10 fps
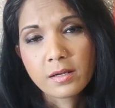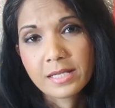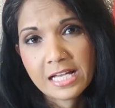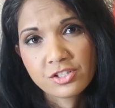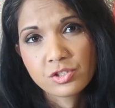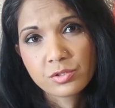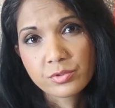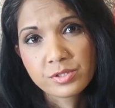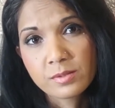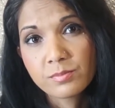catch
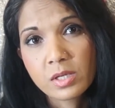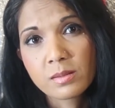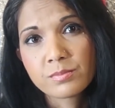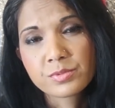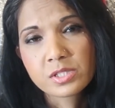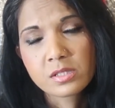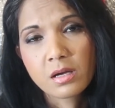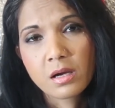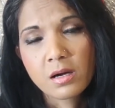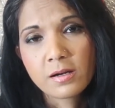those symptoms
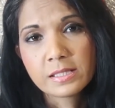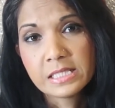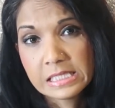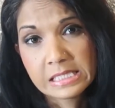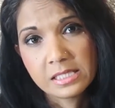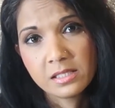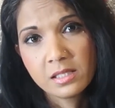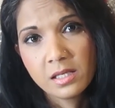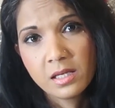easy.